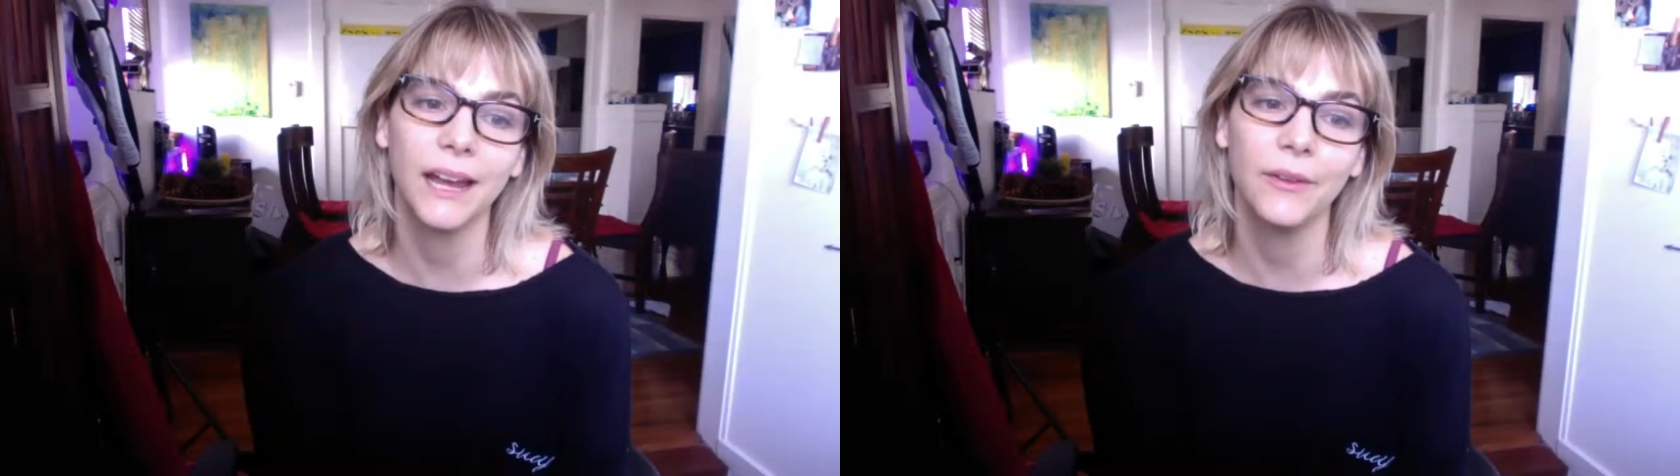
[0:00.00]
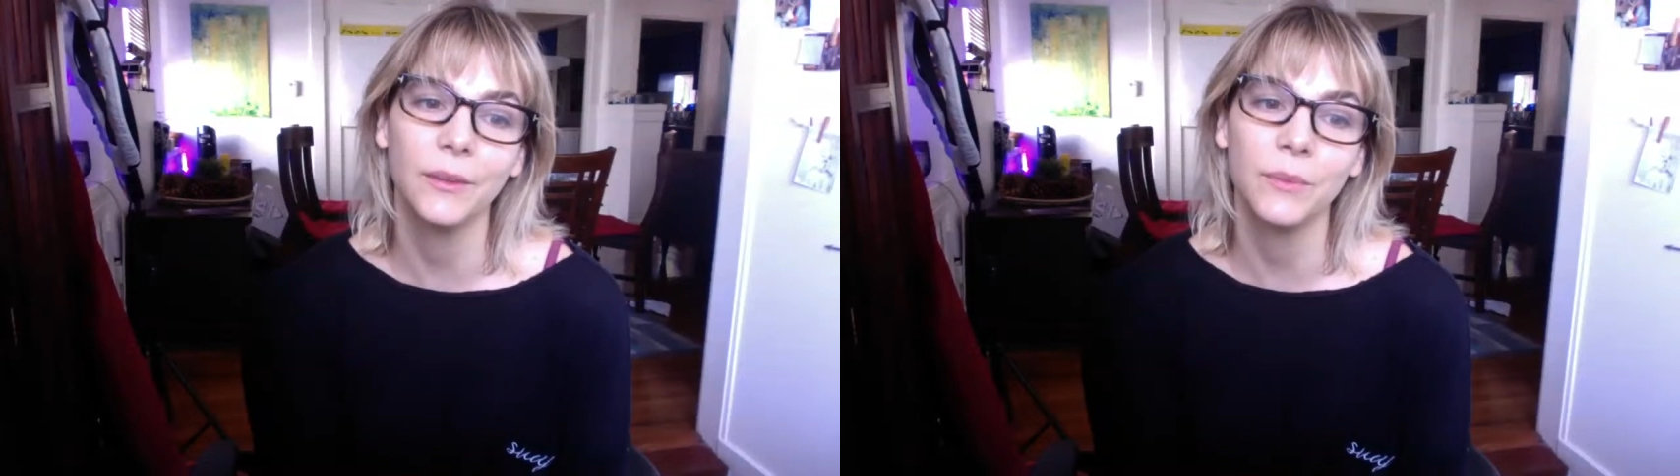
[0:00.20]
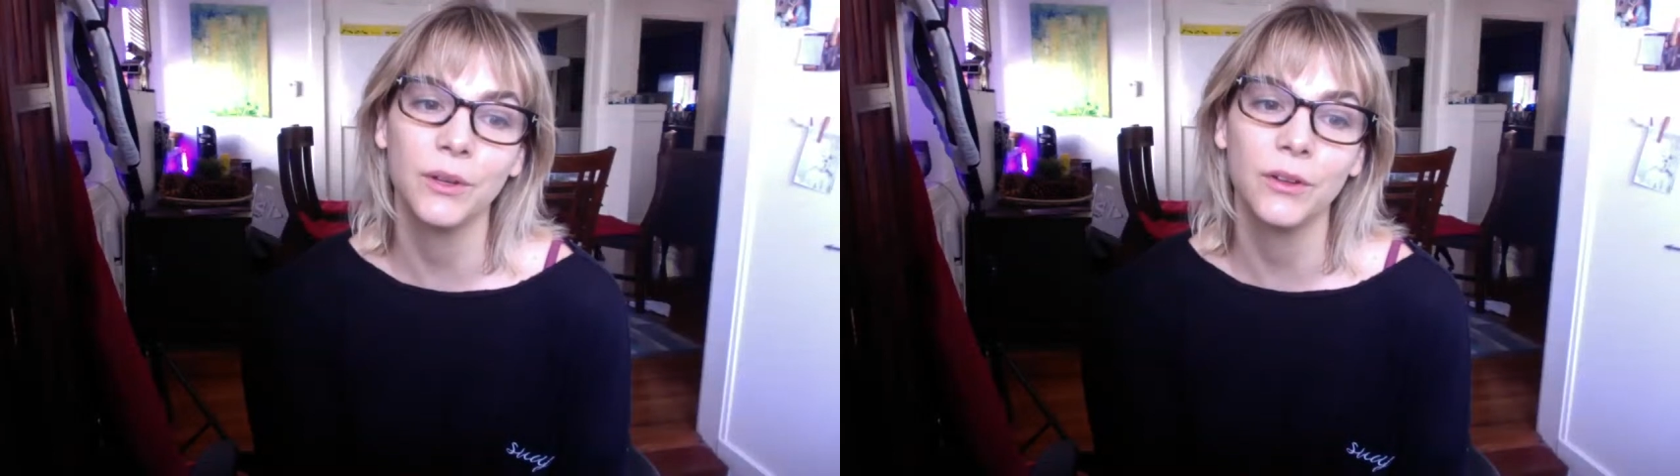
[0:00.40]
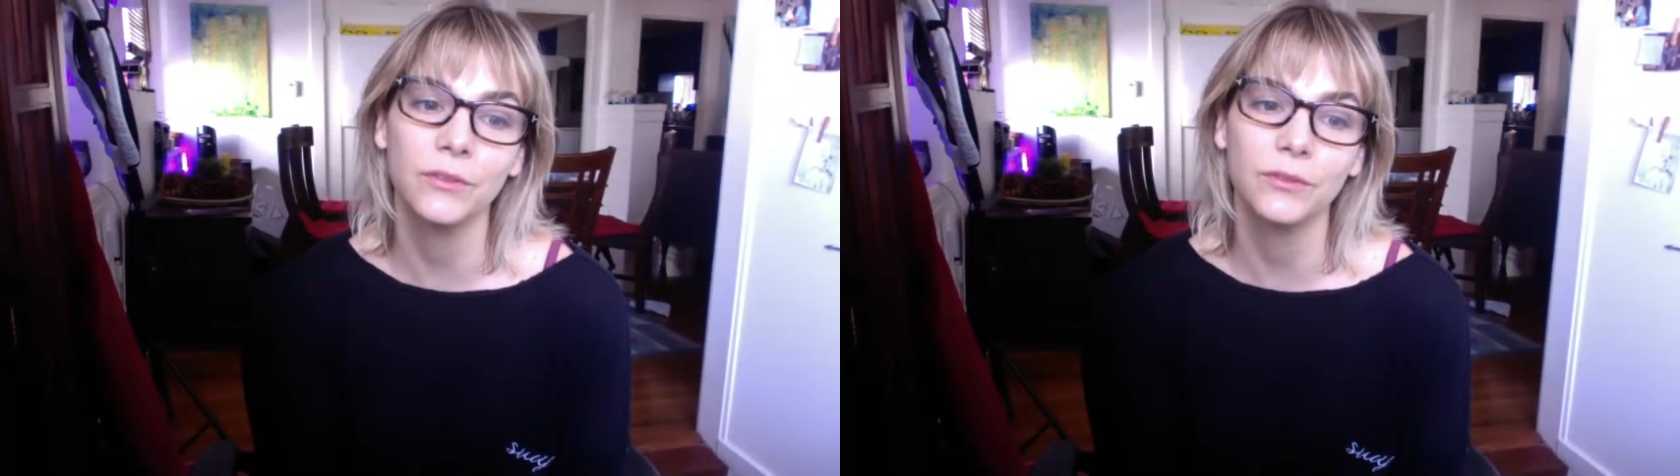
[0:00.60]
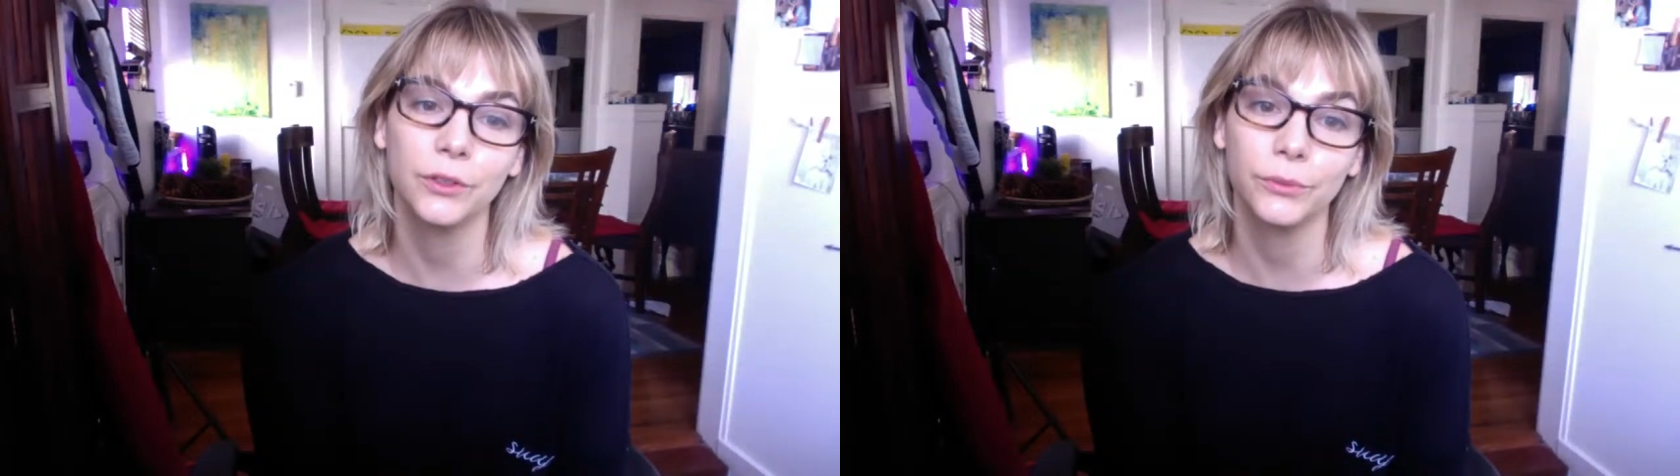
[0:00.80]
in the middle of
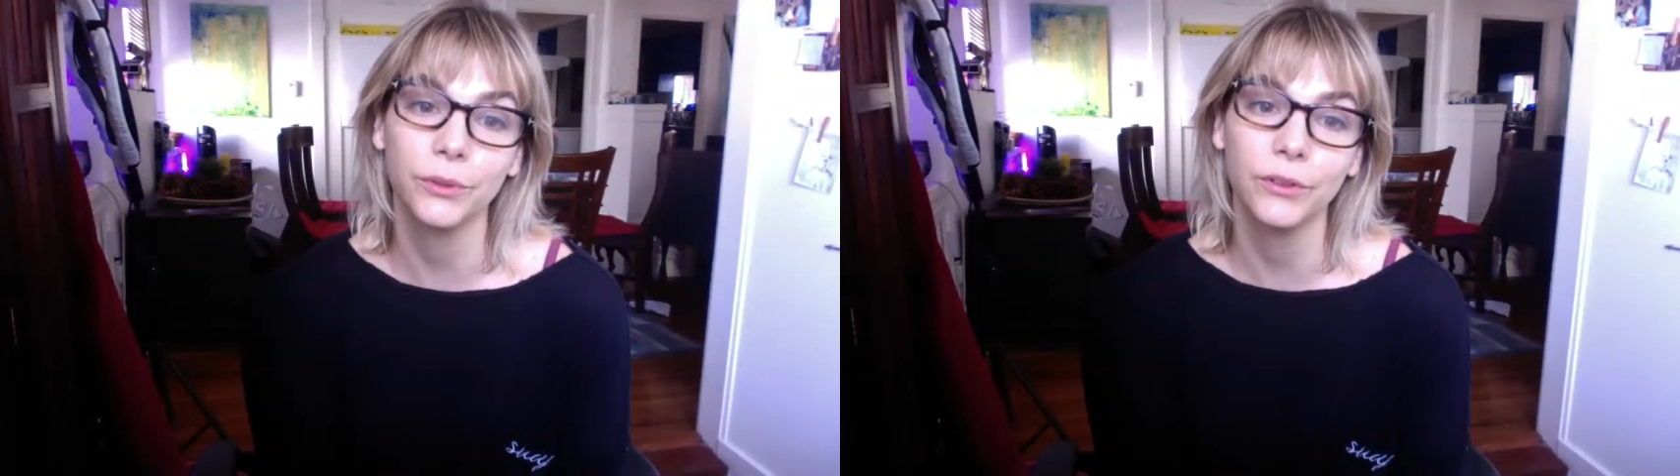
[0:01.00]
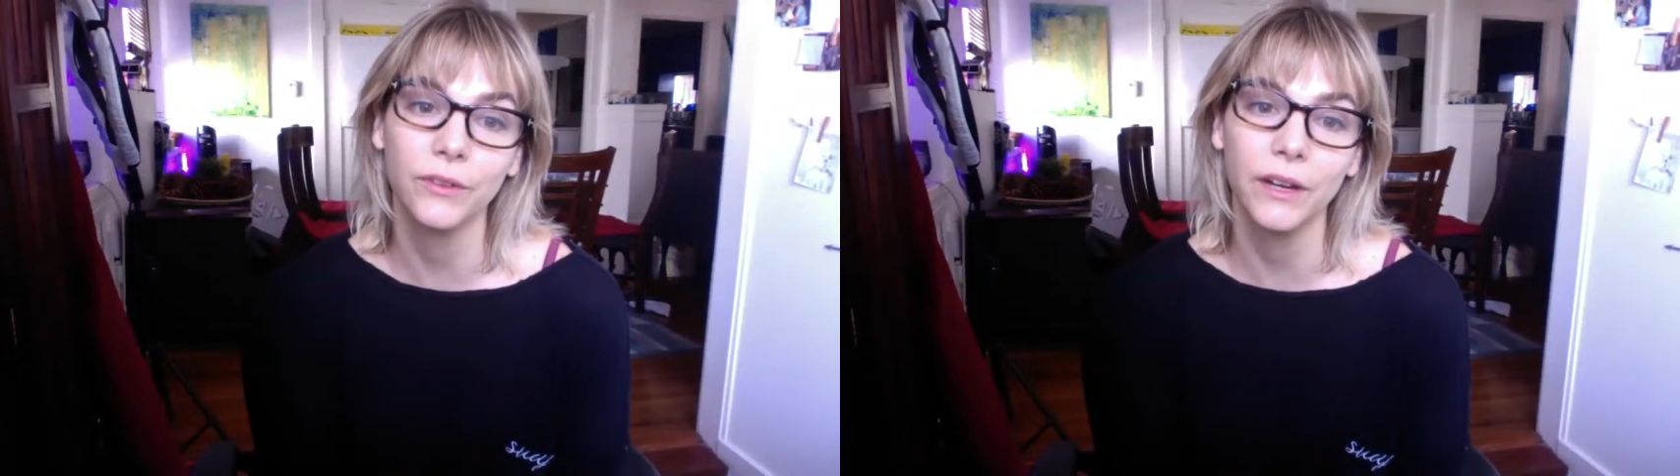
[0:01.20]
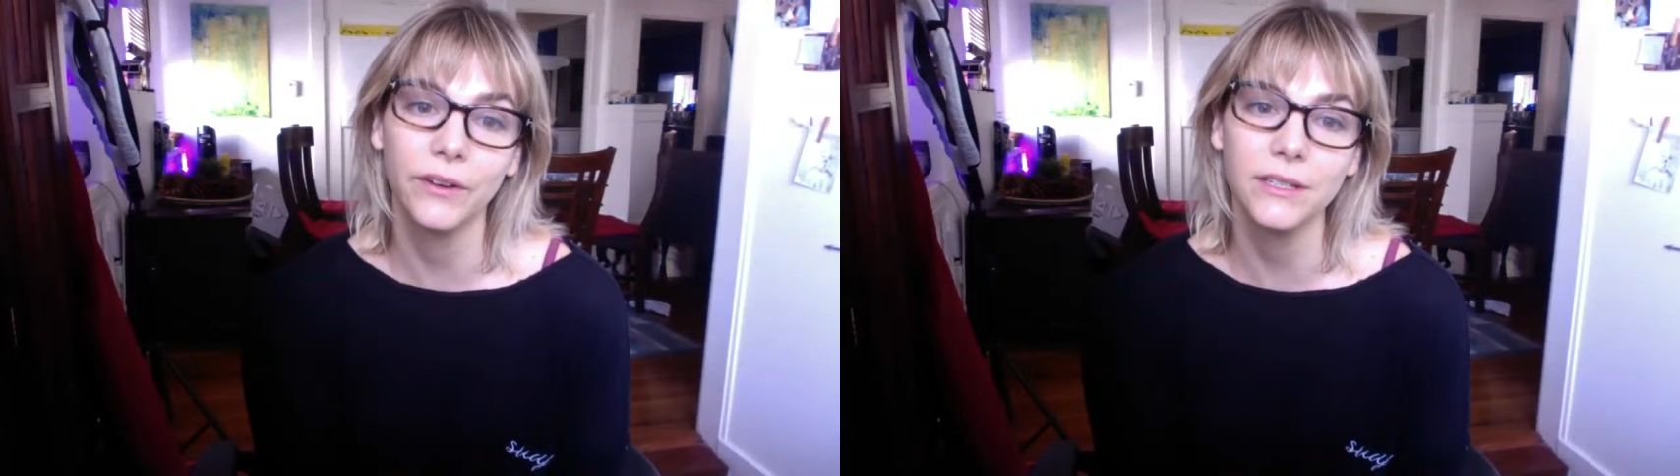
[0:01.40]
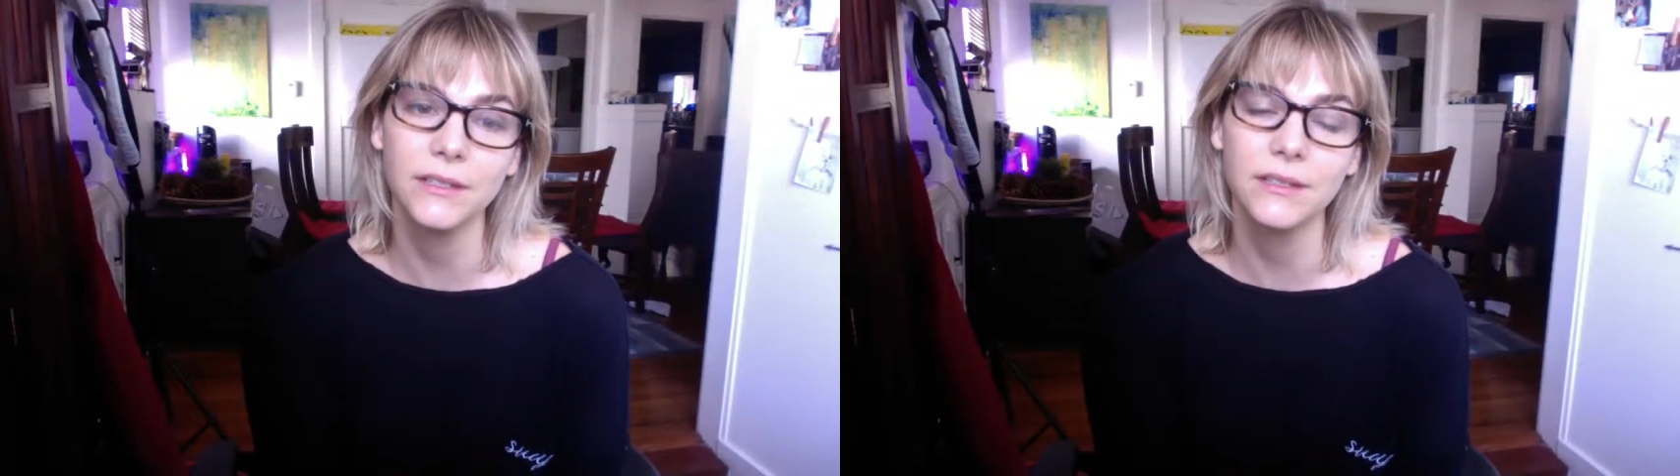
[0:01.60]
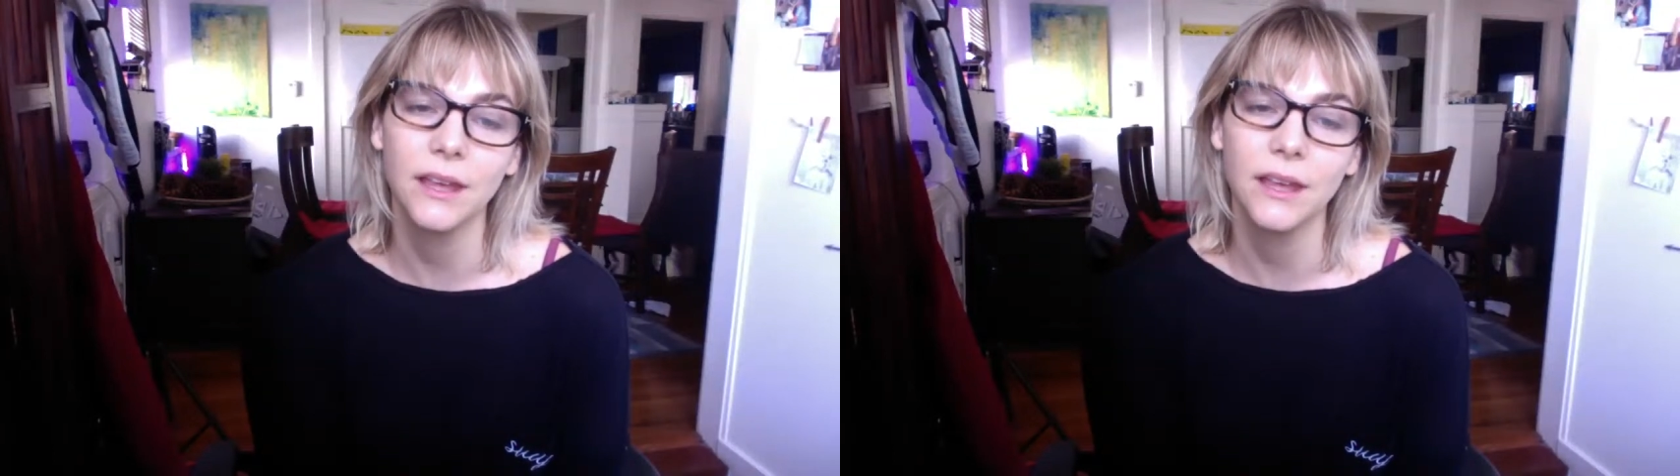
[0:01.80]
coronavirus.